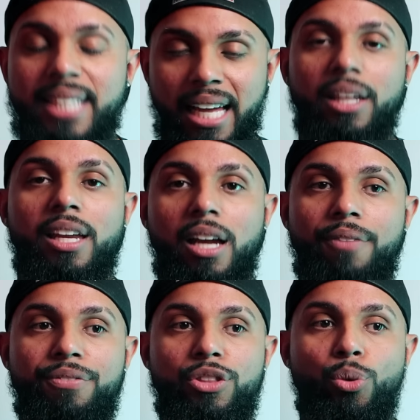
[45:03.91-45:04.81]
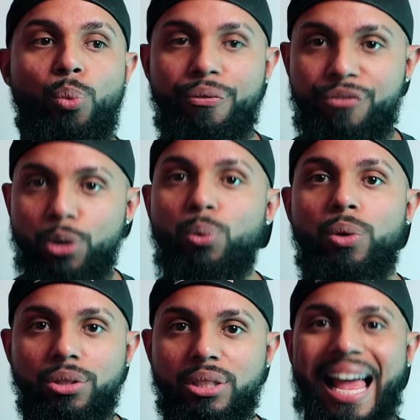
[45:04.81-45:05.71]
telling of the
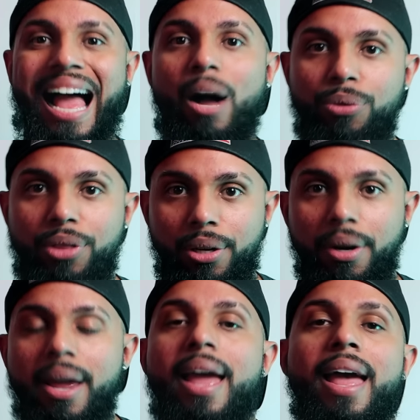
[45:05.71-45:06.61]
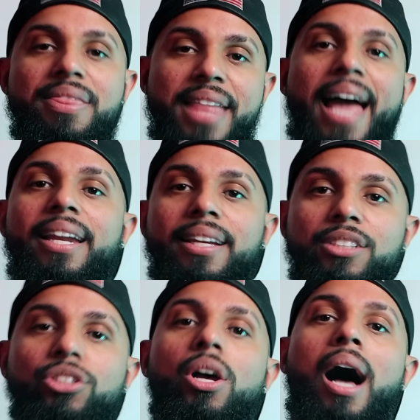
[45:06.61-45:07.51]
reviewers out there. And that
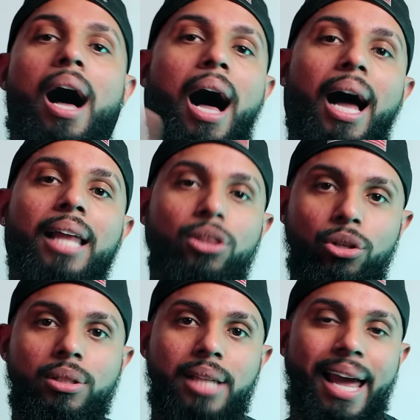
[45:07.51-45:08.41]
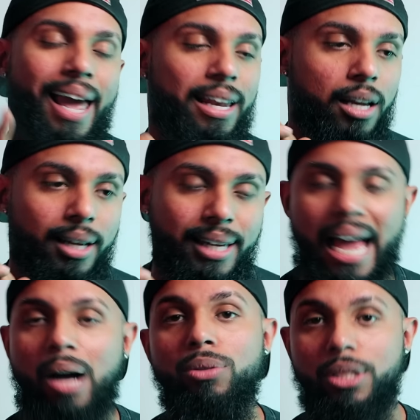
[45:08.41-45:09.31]
is, I've looked at
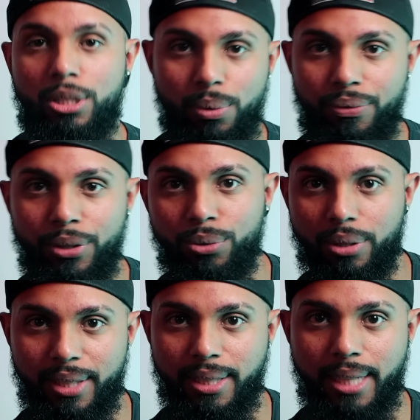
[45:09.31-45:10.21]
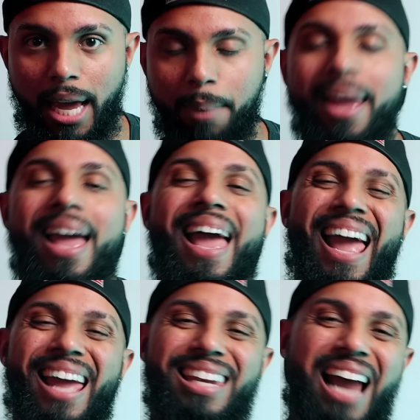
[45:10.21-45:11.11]
countless reviews of this game,
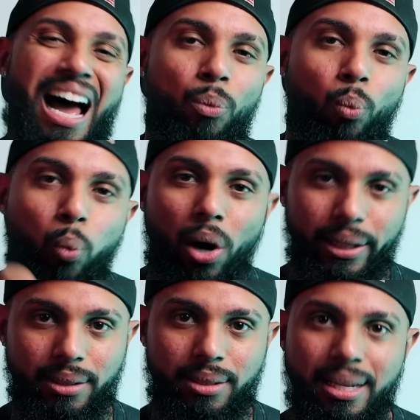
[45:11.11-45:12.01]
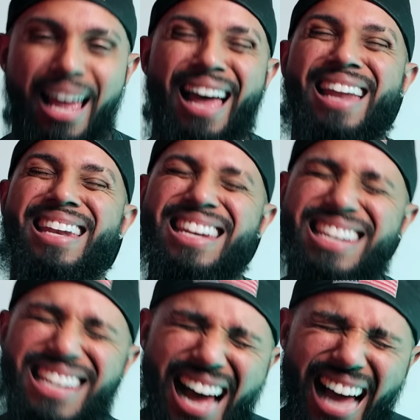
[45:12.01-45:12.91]
and not once,
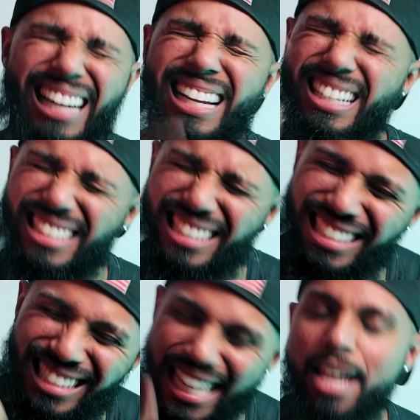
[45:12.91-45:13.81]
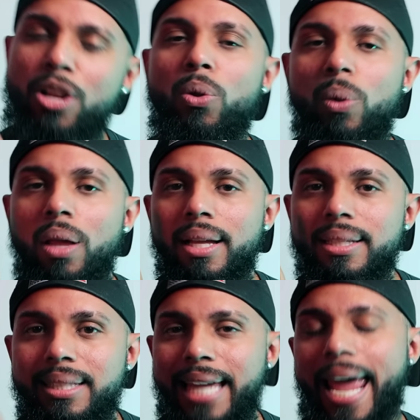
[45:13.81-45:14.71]
not a
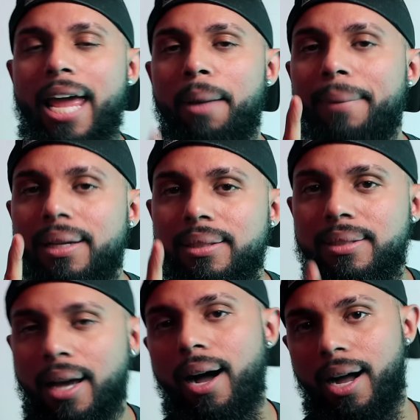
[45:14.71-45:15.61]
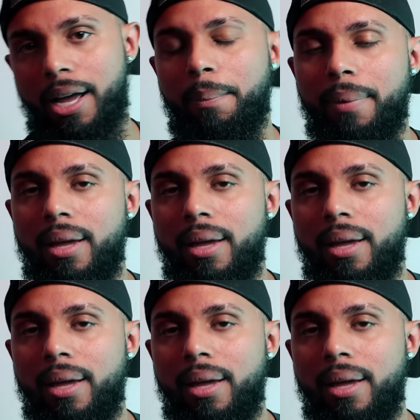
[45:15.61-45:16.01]
single damn time